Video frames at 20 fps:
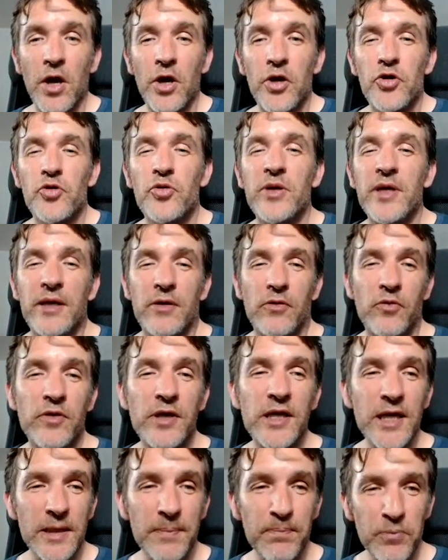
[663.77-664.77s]
you can
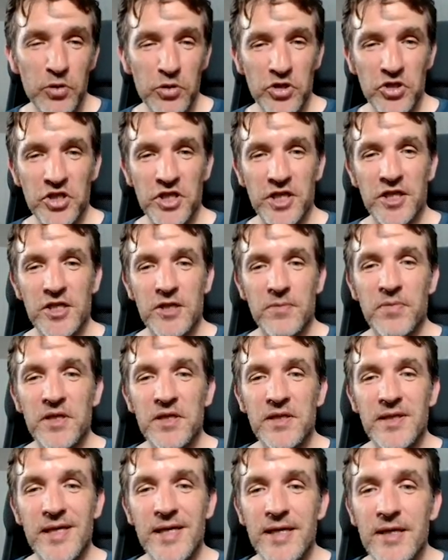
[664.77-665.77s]
really push
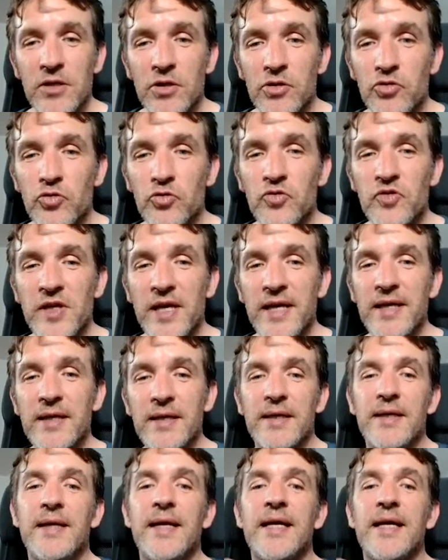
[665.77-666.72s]
ChatGPT to think in an